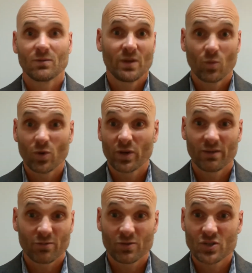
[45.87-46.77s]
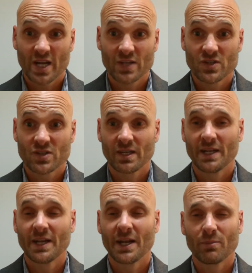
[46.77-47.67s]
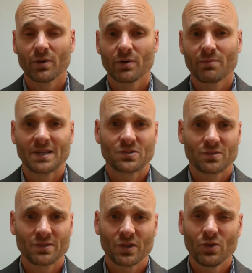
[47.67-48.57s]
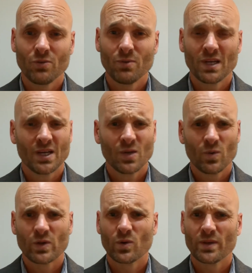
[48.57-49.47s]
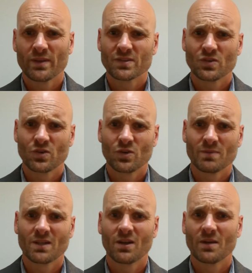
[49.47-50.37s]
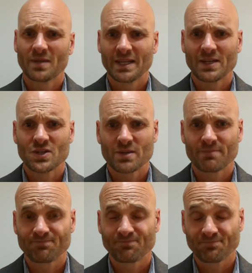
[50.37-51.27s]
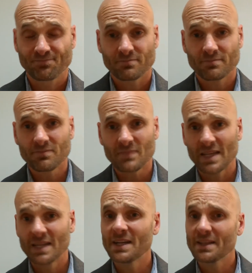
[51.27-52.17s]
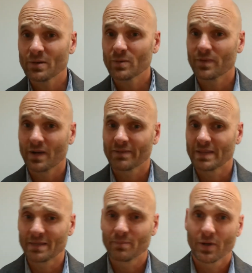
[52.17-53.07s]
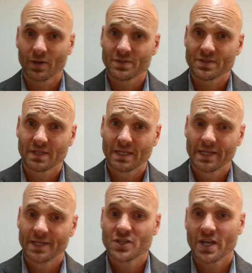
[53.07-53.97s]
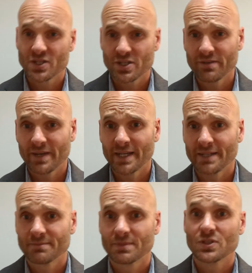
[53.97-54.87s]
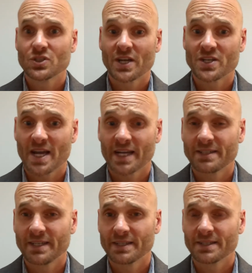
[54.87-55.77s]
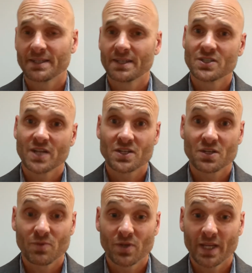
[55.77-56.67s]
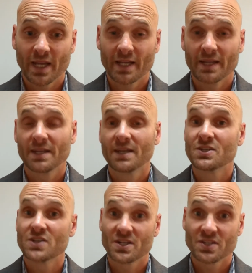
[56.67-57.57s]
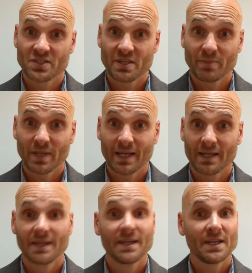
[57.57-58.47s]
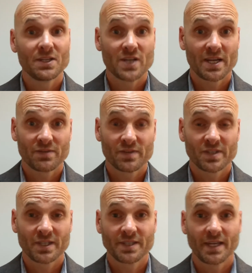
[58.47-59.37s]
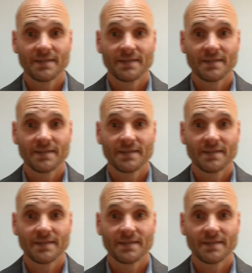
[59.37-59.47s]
working through change, and in our book, Mastering the Cube, we coined this term alignment leadership. And in it there were 5 key components: change innovator, change architect, change communicator, change exemplar, and change facilitator.